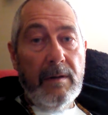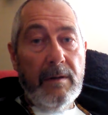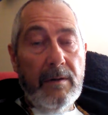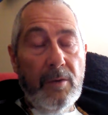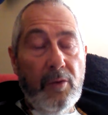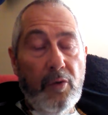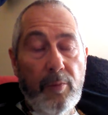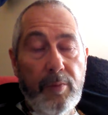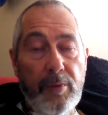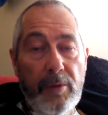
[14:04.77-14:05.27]
the
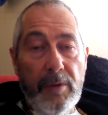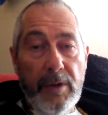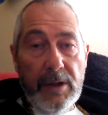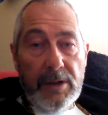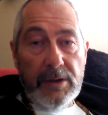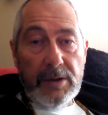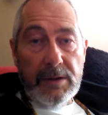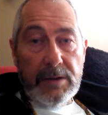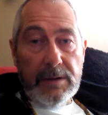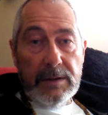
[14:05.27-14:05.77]

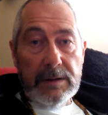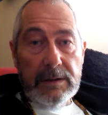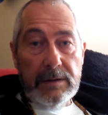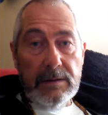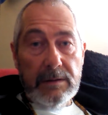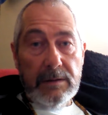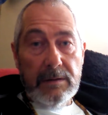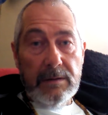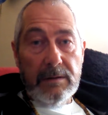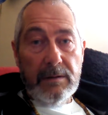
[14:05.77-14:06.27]

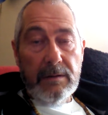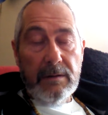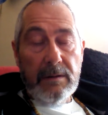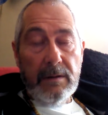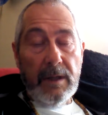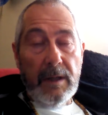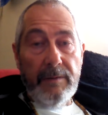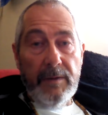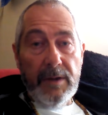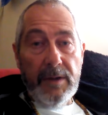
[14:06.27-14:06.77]
corporations,
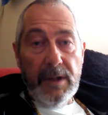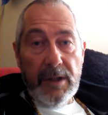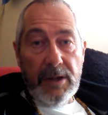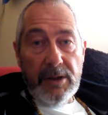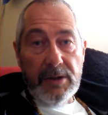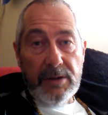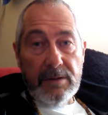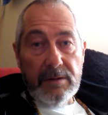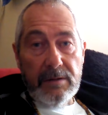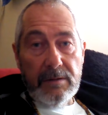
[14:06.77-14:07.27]
and the
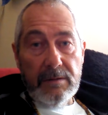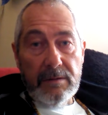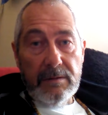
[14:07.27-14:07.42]
nations